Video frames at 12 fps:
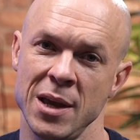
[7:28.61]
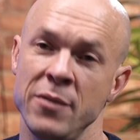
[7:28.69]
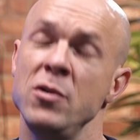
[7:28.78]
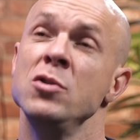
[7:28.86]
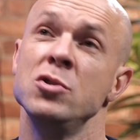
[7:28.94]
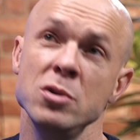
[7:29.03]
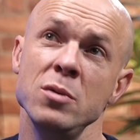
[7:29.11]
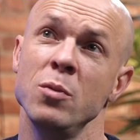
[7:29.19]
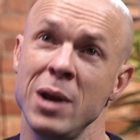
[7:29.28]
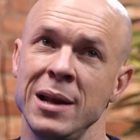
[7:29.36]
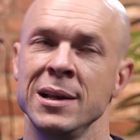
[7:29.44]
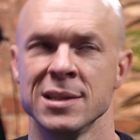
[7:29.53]
if you do
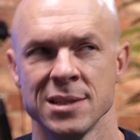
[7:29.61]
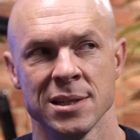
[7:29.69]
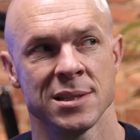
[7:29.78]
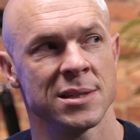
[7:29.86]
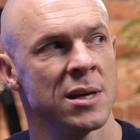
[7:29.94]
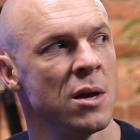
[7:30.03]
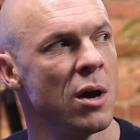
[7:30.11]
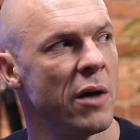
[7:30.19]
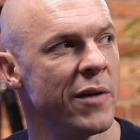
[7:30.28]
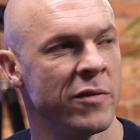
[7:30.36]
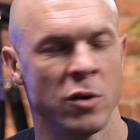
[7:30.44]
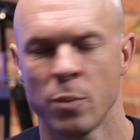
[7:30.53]
really insist of having